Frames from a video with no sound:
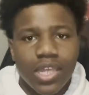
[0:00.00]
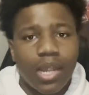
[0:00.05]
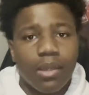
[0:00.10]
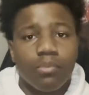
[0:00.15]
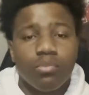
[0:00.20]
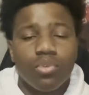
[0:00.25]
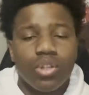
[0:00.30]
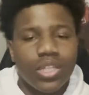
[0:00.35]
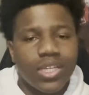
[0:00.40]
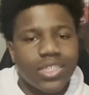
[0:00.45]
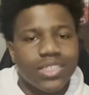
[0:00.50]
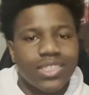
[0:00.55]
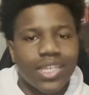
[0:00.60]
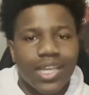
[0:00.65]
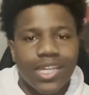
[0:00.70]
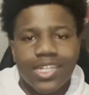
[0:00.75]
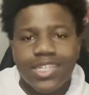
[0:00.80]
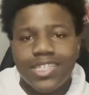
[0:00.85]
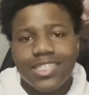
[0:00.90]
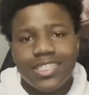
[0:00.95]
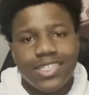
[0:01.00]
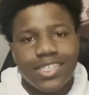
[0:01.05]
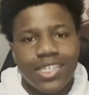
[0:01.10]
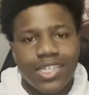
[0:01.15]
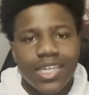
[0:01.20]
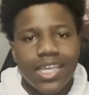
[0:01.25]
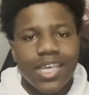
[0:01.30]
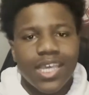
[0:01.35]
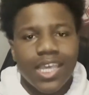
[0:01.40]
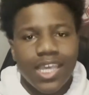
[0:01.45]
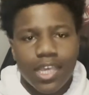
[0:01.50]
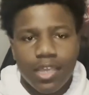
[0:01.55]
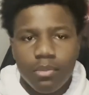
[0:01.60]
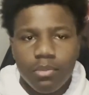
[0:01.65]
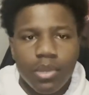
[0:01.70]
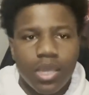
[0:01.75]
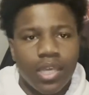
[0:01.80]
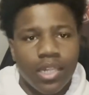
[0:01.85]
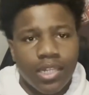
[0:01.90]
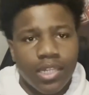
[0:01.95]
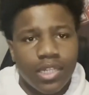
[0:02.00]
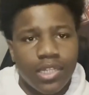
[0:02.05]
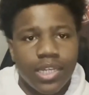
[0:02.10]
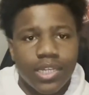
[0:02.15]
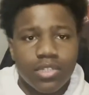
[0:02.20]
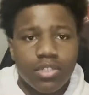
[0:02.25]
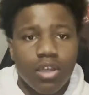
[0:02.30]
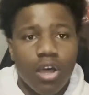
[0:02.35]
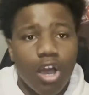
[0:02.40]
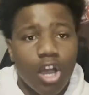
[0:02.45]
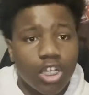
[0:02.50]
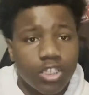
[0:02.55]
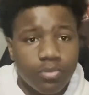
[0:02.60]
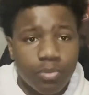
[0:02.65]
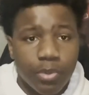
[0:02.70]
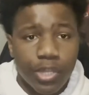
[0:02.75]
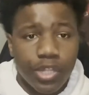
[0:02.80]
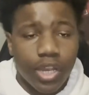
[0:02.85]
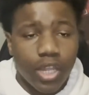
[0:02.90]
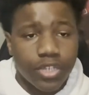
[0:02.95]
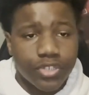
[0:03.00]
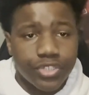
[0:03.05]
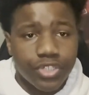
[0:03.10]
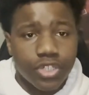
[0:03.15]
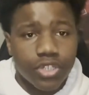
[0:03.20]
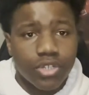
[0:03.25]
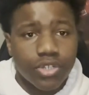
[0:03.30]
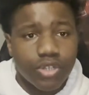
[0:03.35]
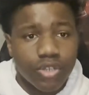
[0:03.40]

and I'm really excited to see him and the Atlanta Hawks play next year.